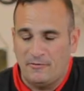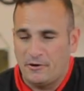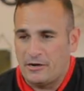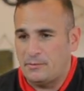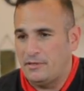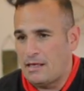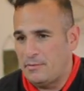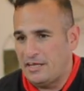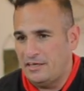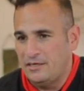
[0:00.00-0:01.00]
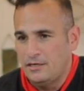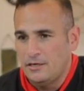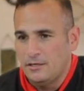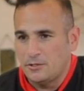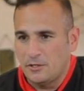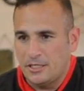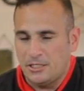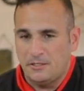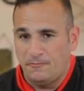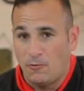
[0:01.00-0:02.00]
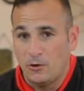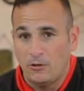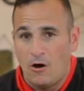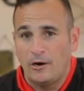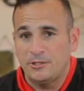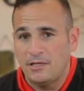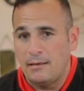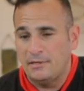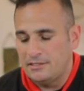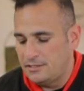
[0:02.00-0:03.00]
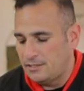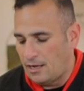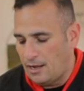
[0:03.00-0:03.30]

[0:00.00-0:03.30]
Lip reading: vinaigrette to be lemony. So this is 4 large lemons